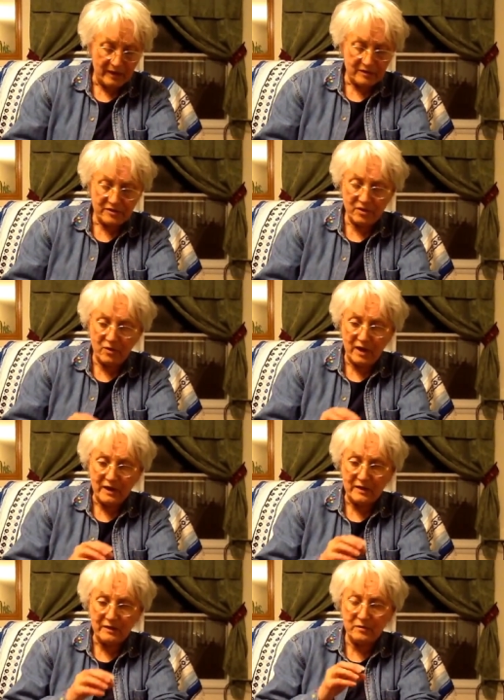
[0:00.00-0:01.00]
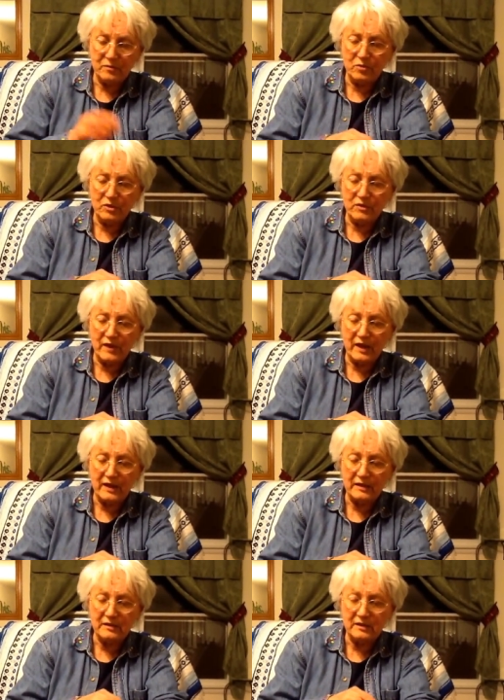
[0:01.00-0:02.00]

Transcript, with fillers: So I wore that